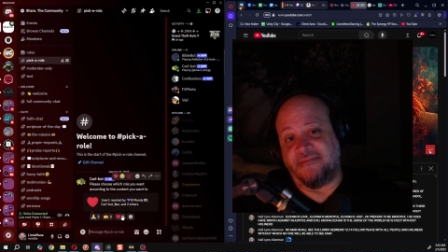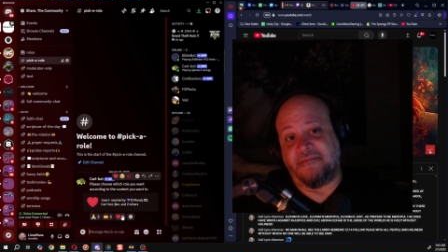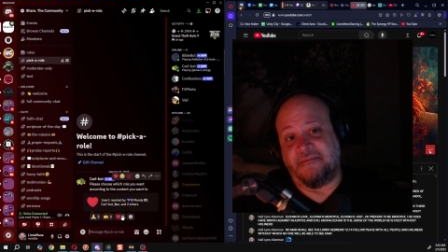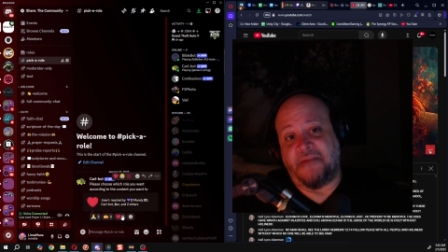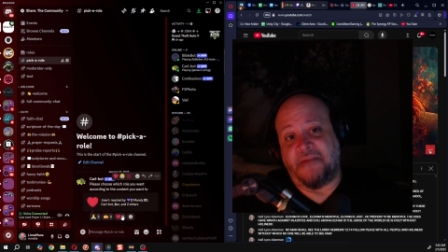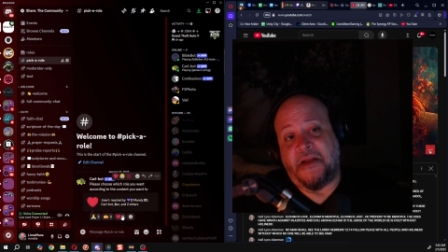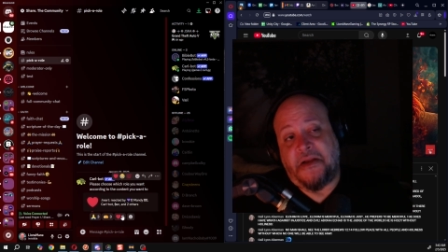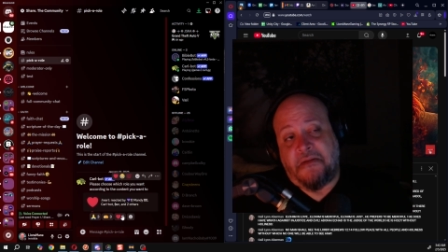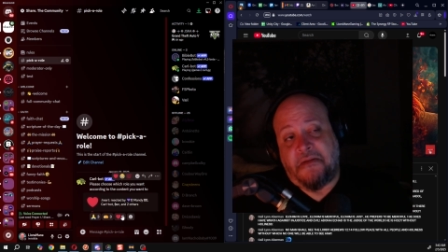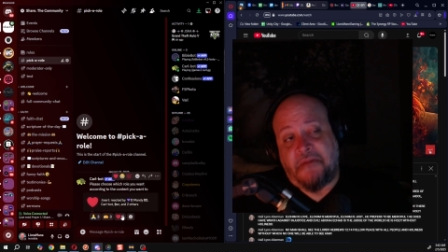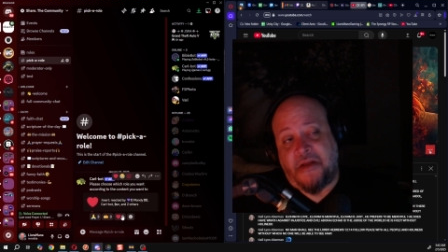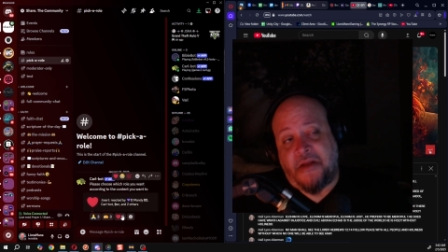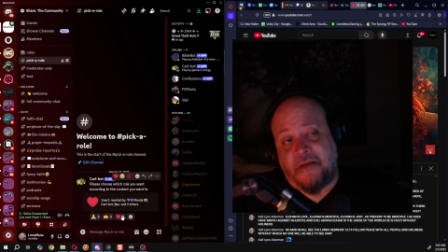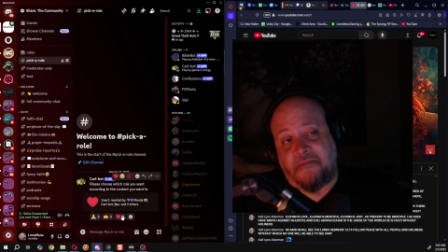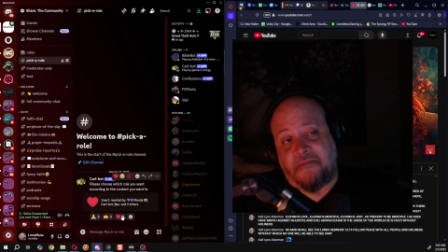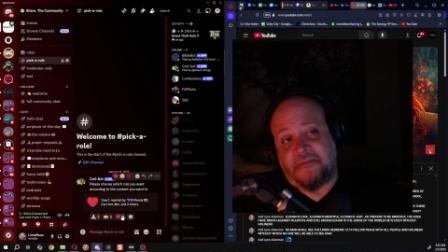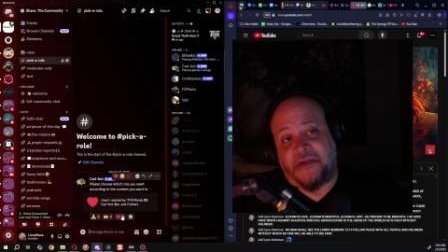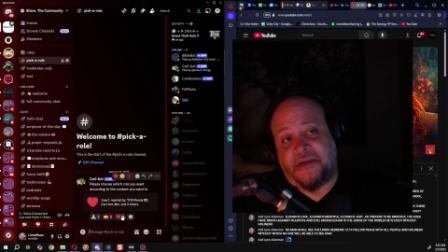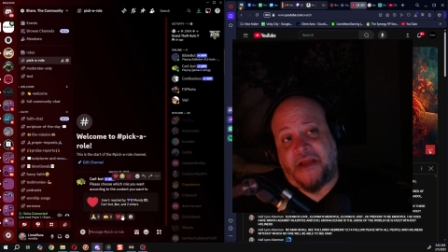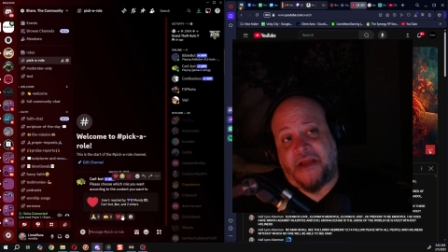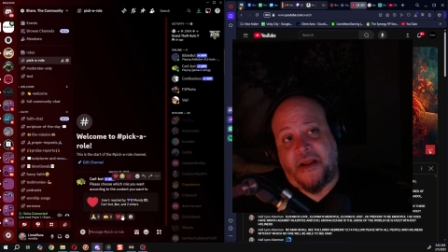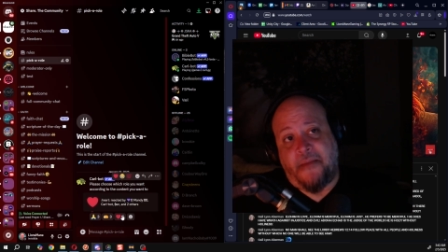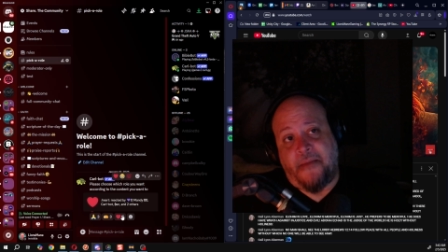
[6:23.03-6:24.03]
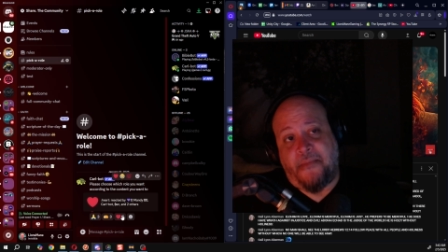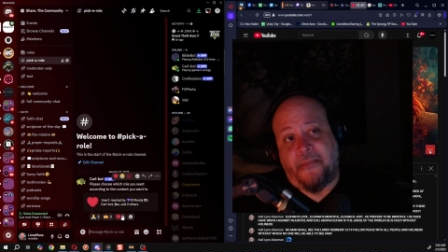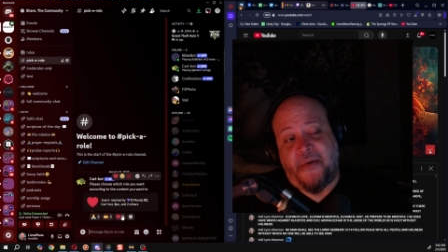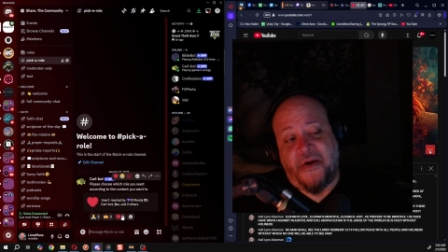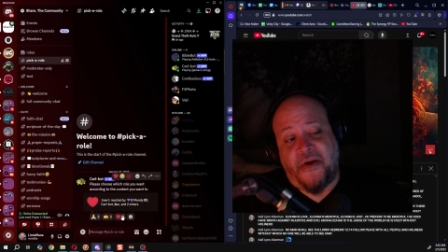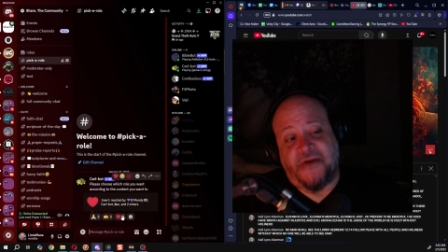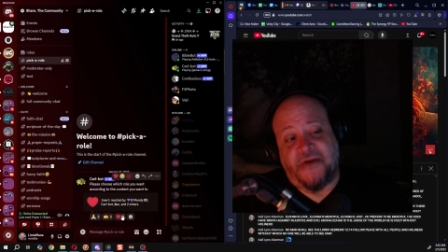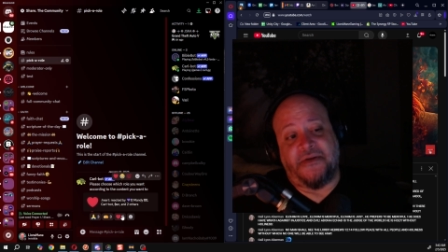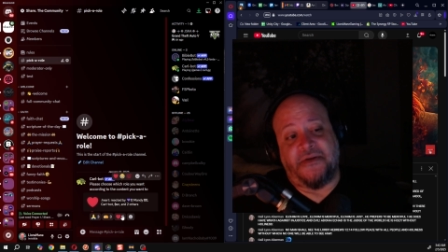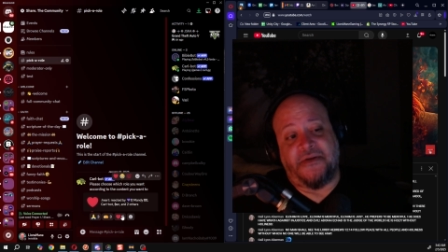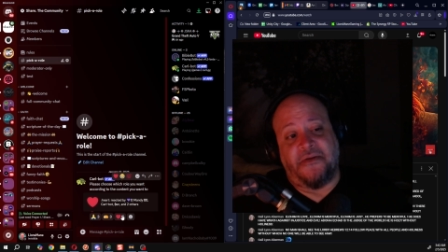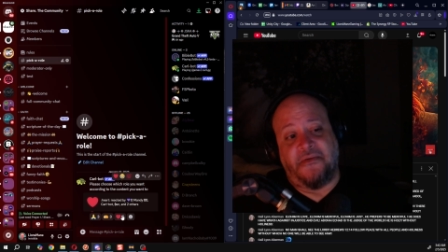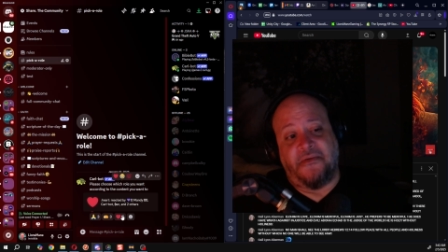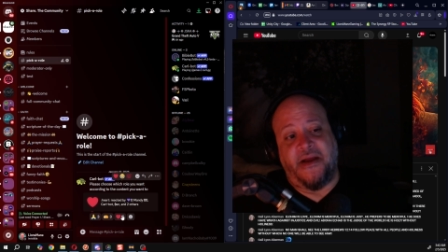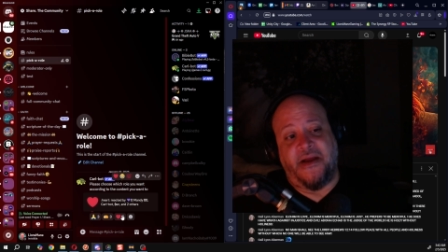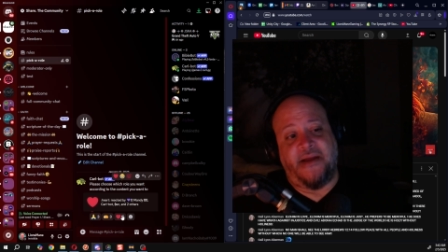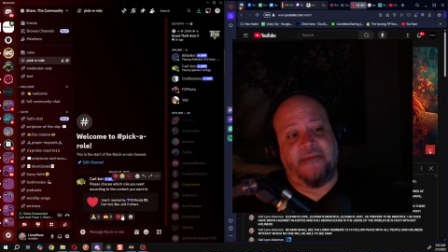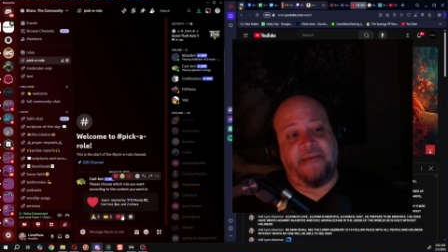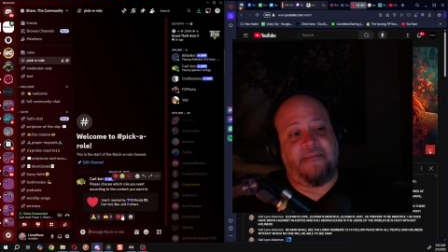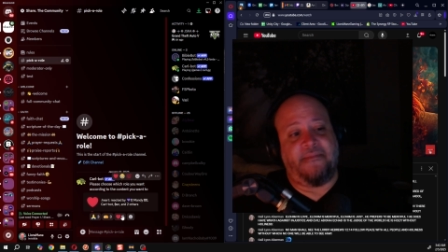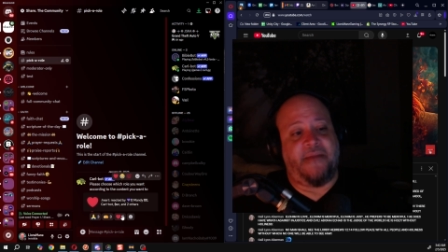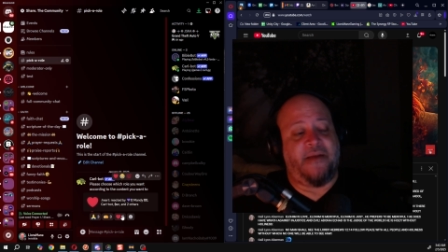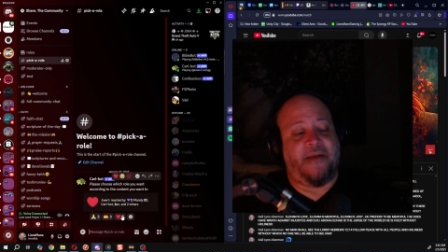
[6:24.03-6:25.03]
And I'm kind of personal,
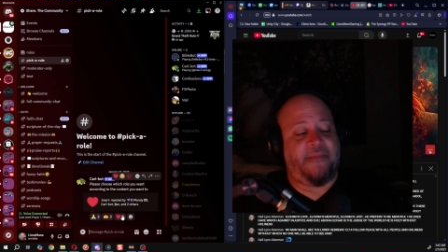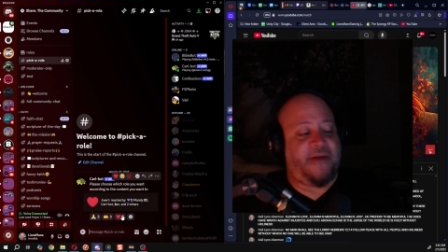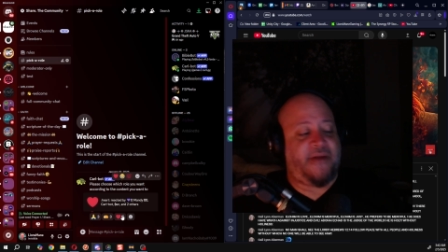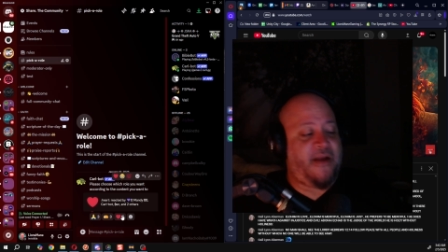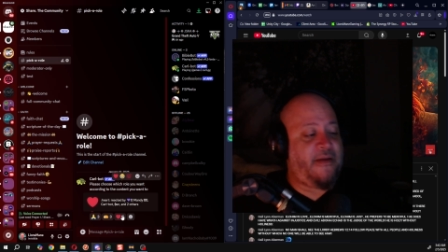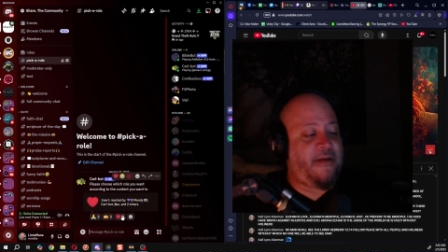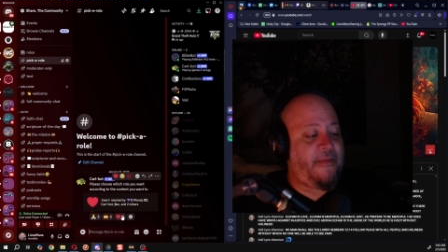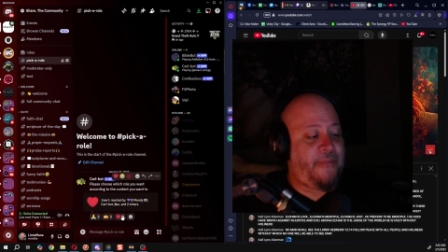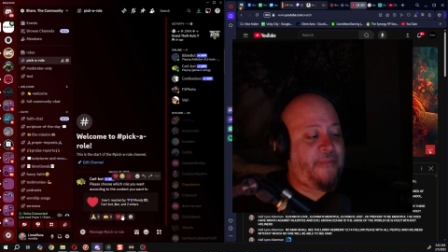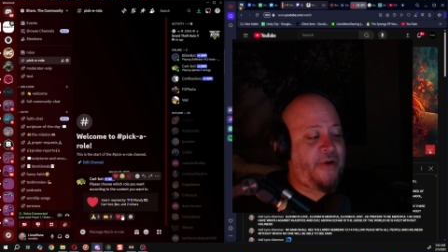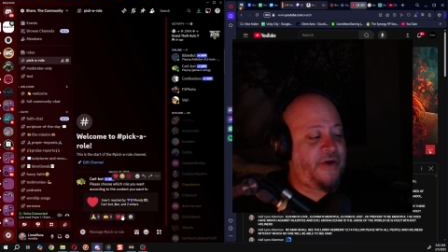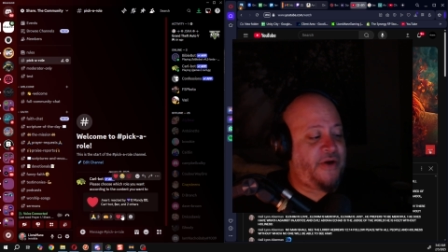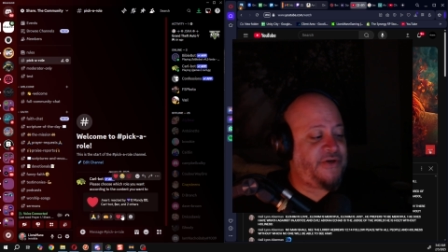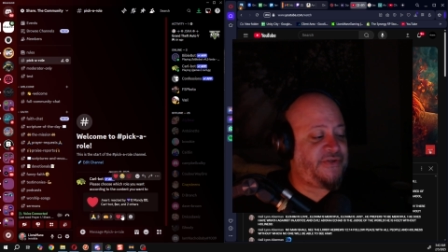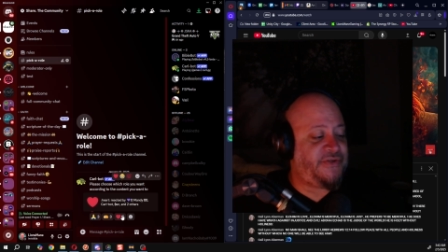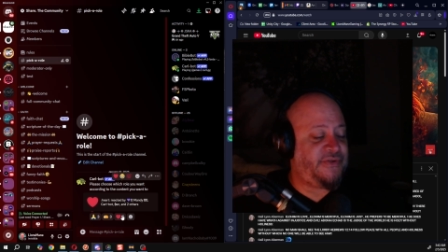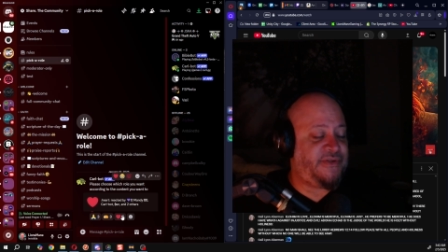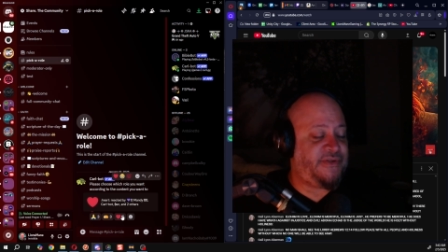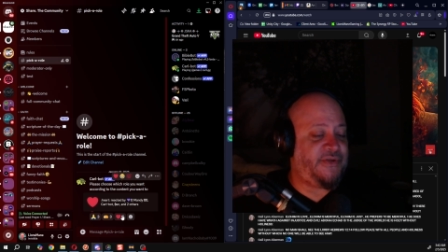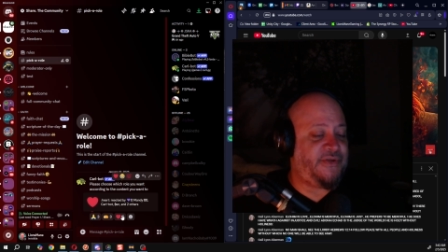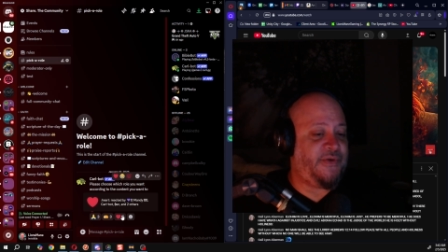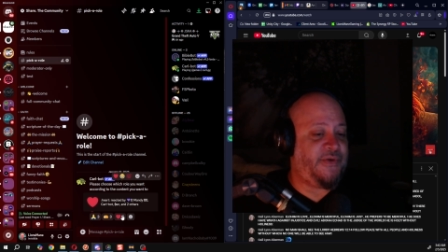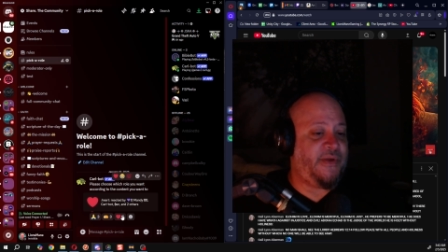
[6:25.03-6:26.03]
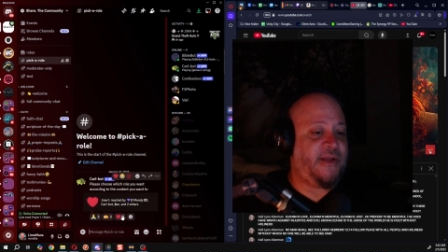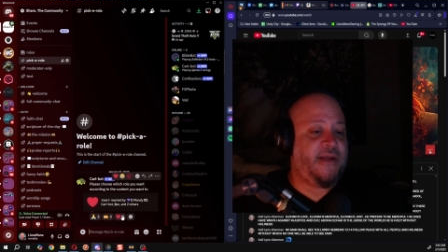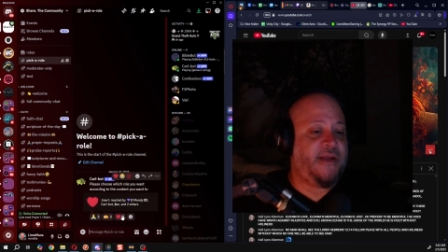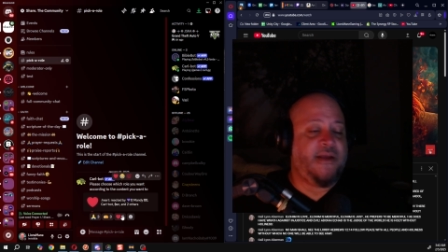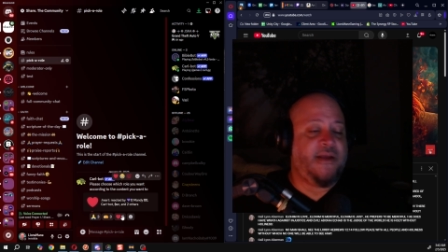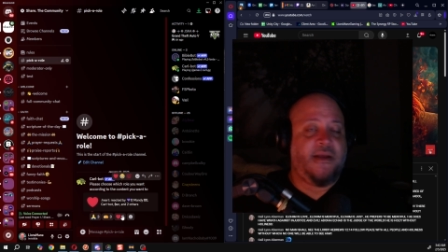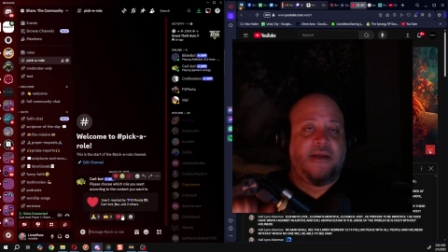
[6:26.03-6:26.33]
right? I'm kind of partial to it.